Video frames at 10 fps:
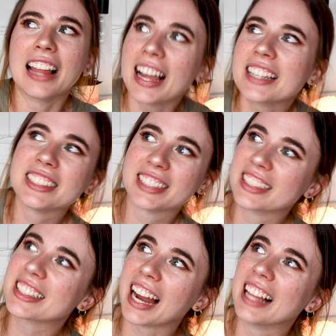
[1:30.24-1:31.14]
I like to
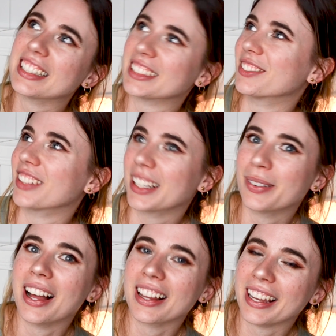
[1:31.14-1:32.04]
think that I listen really
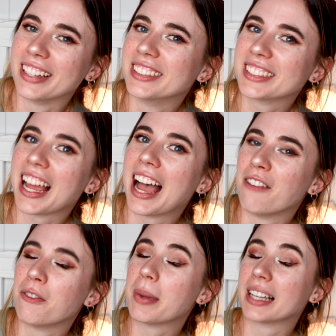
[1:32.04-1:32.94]
well and
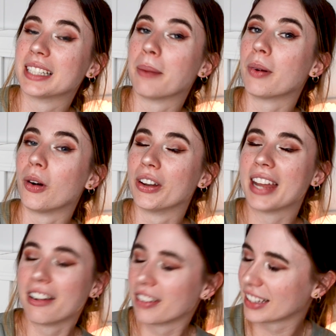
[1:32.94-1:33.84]
have picked up on
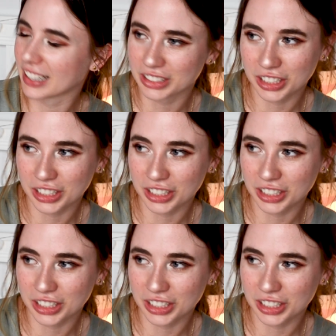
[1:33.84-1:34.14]
everything that